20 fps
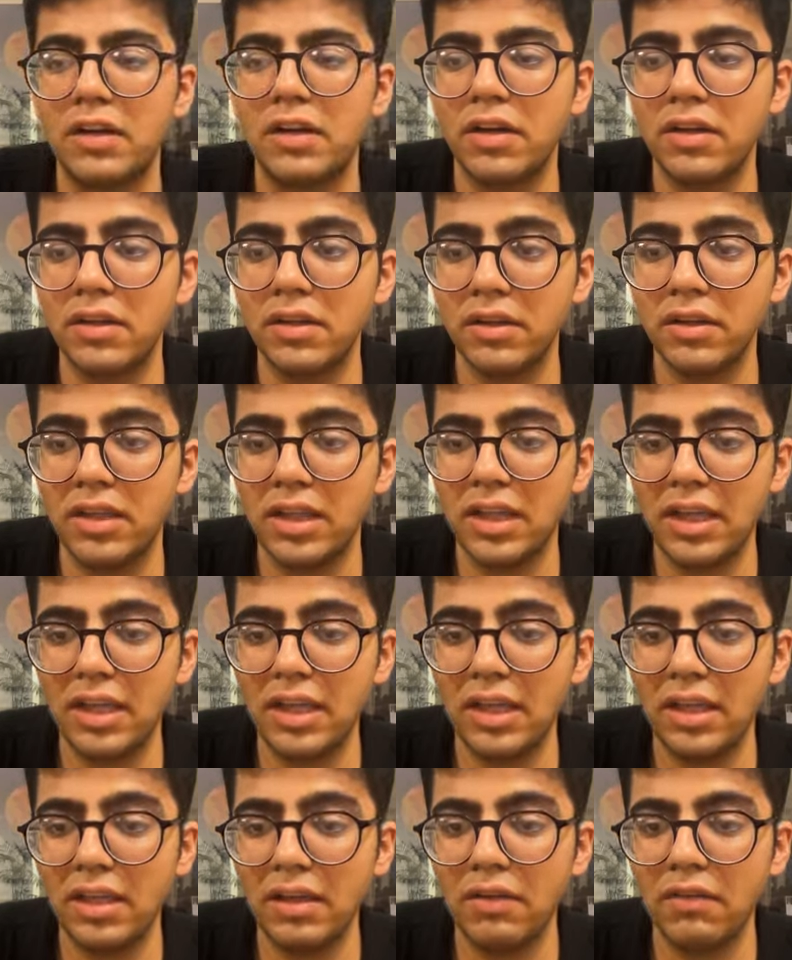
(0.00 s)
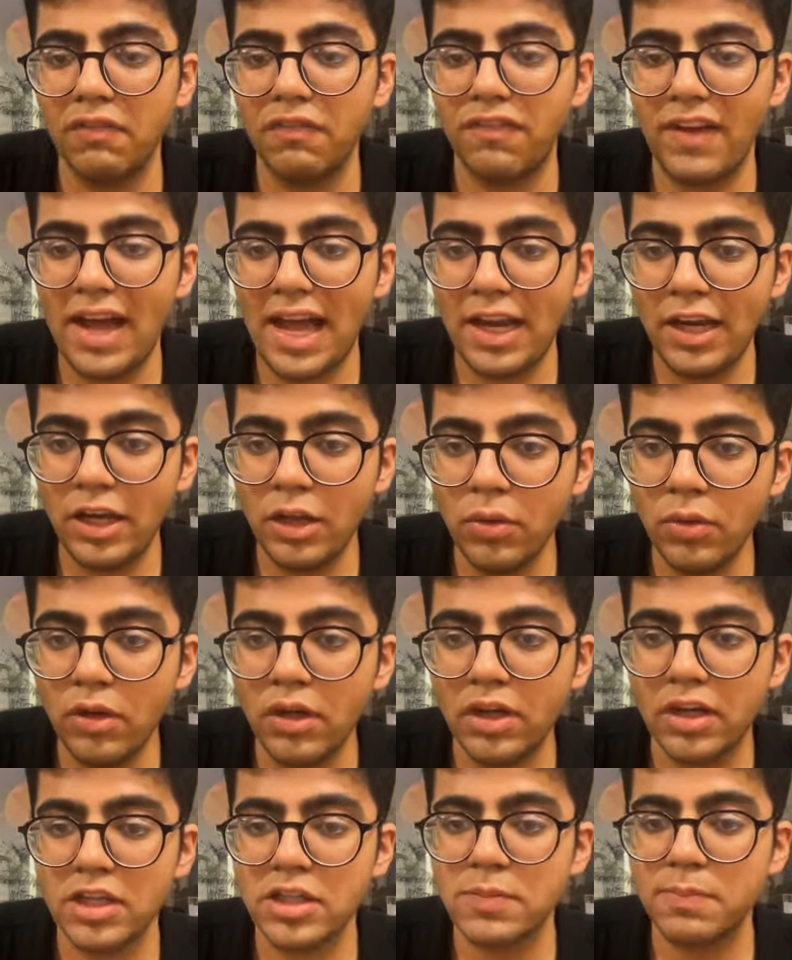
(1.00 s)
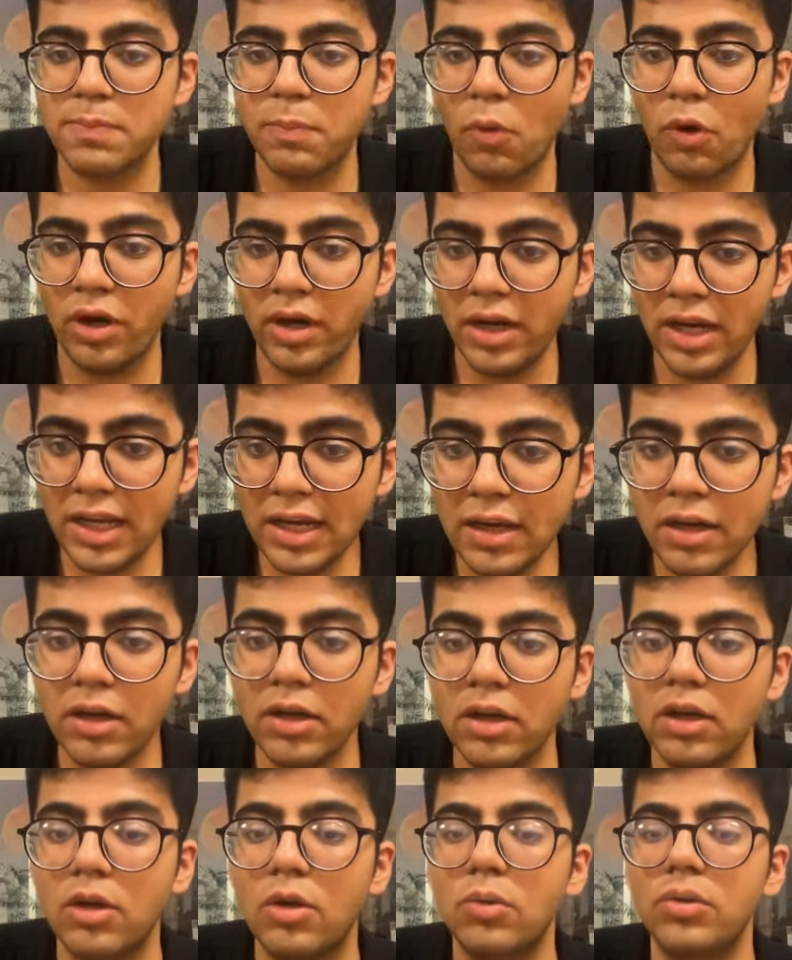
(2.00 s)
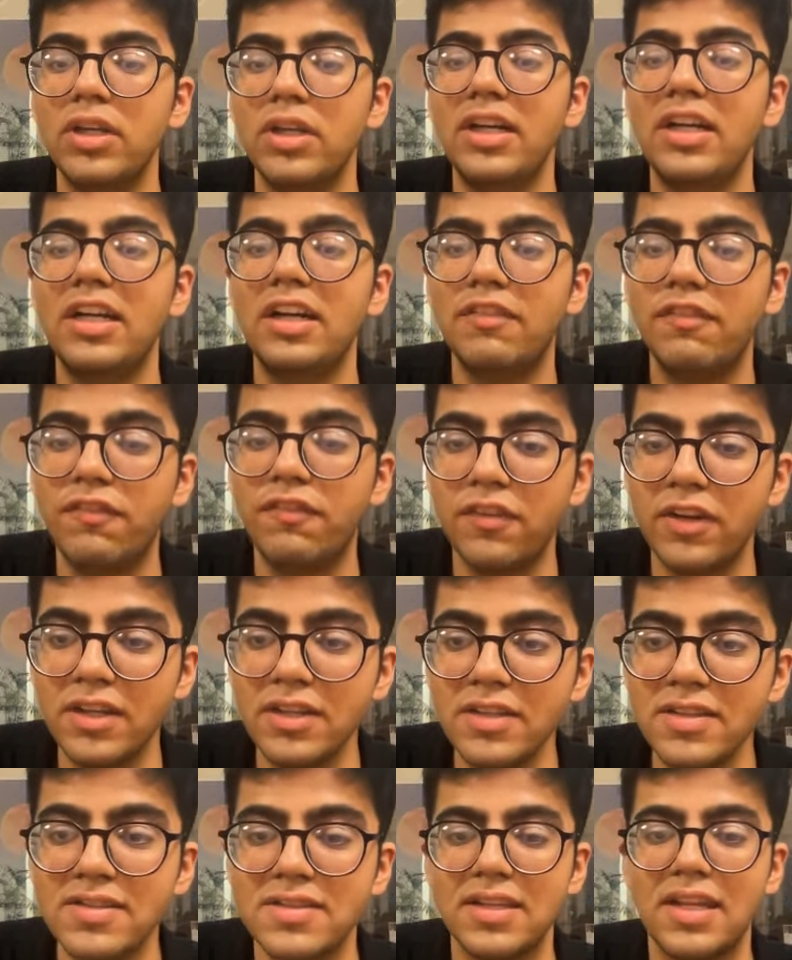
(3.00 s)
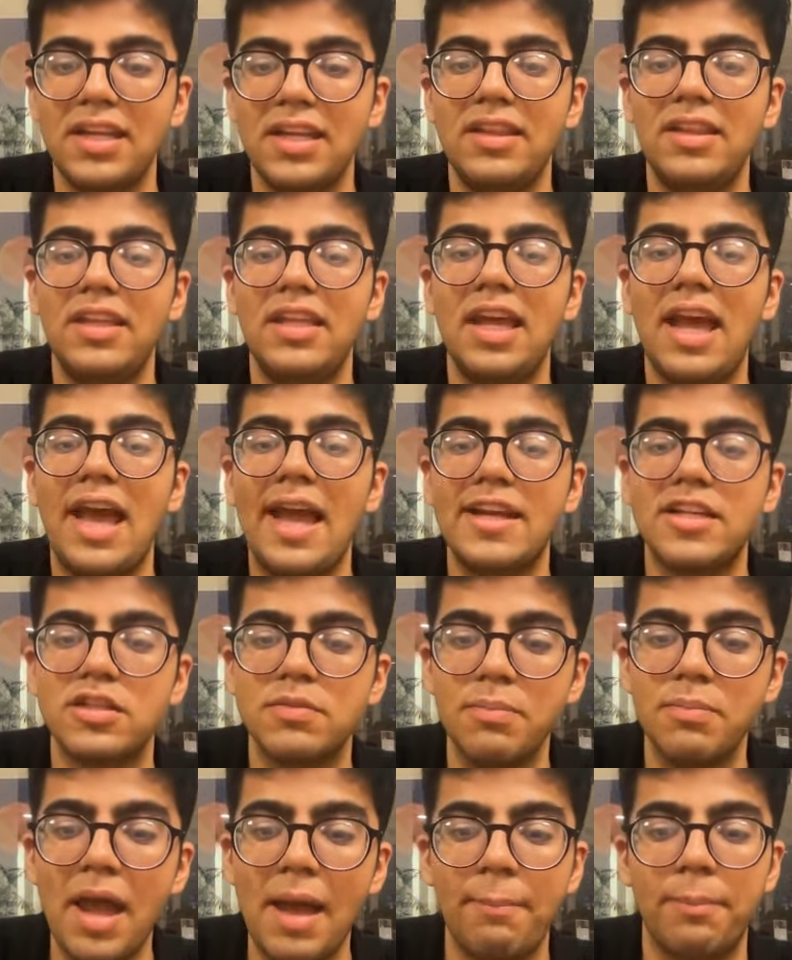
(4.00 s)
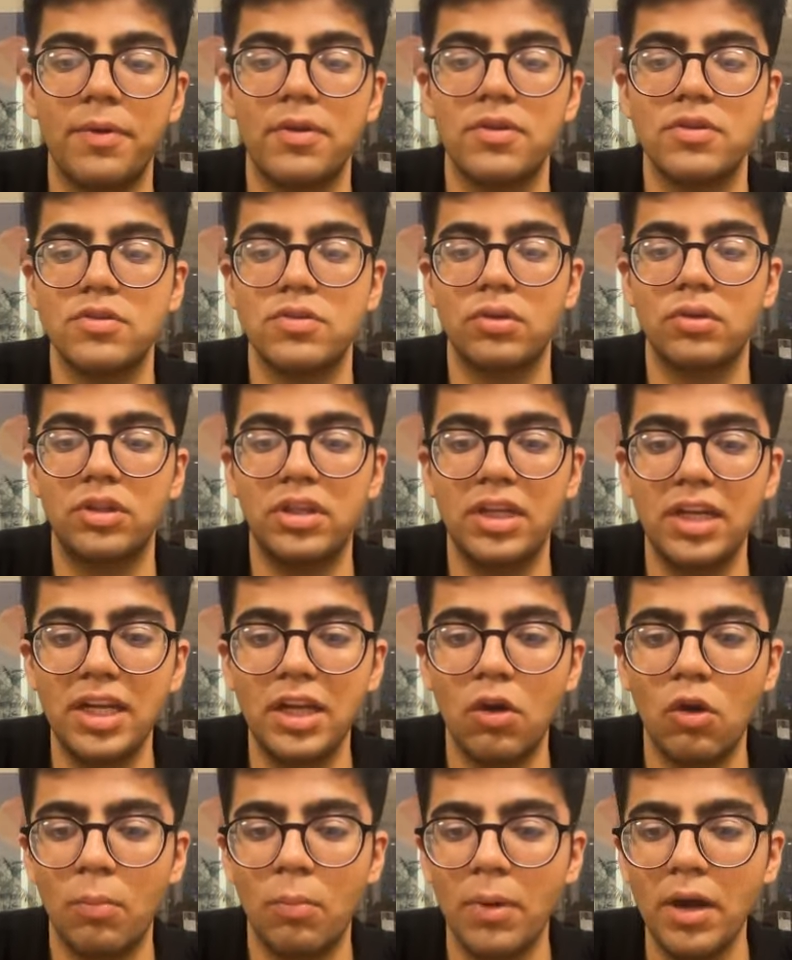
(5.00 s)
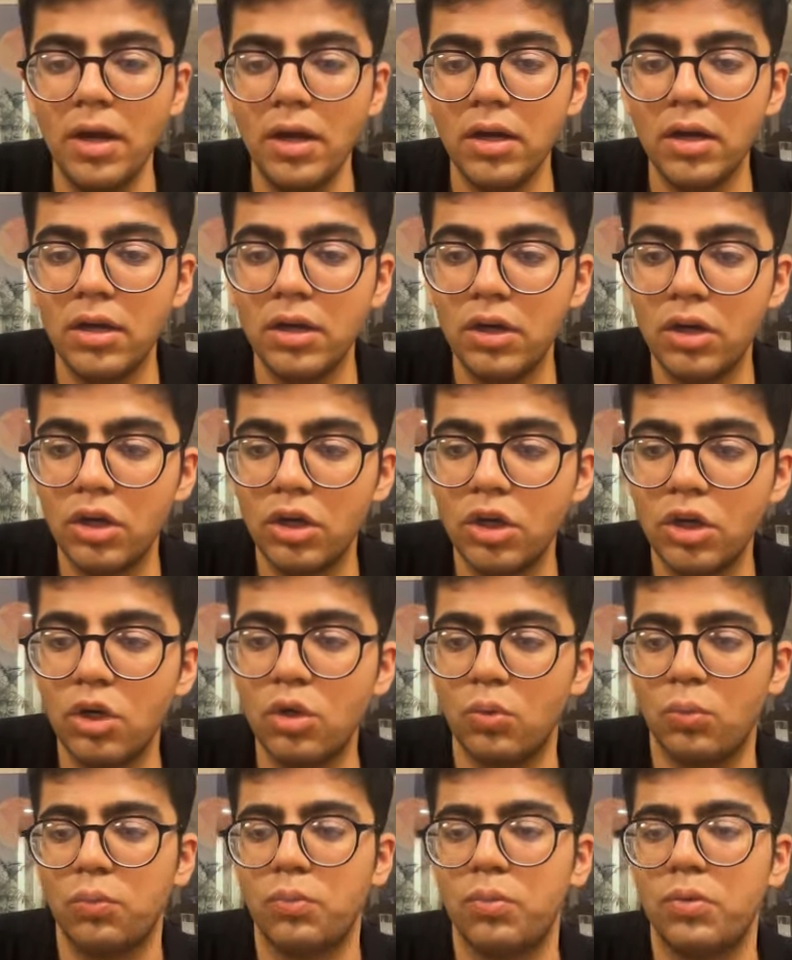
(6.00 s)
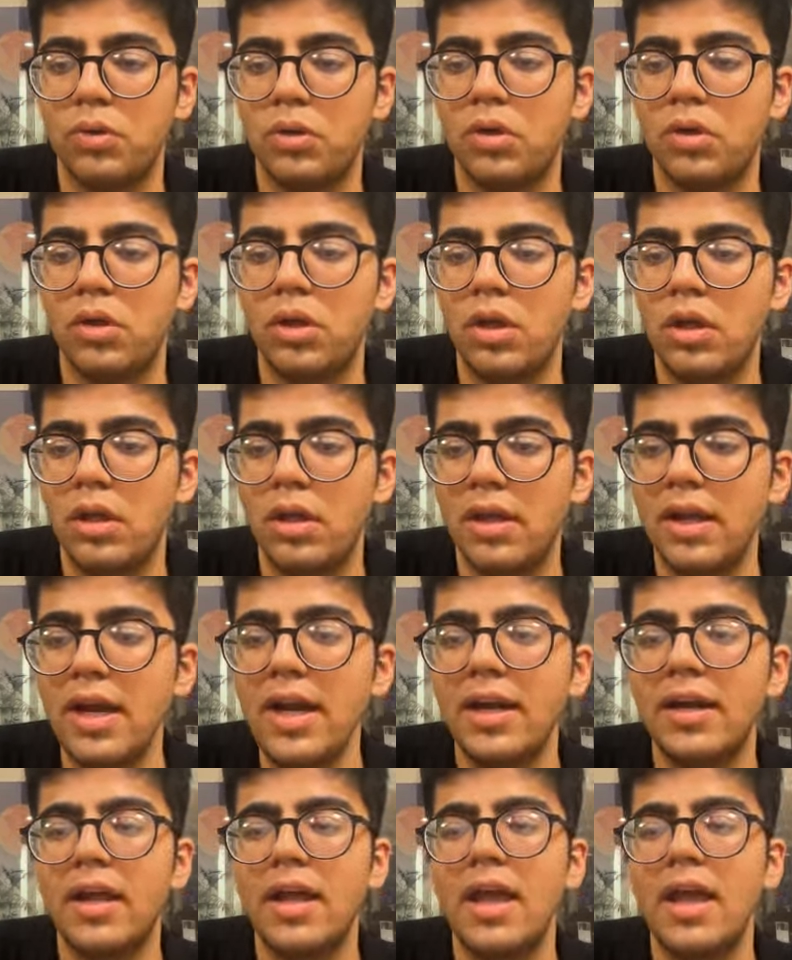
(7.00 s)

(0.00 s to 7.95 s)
the value corresponding to the difference in the hash map, so 3 comma 2, right?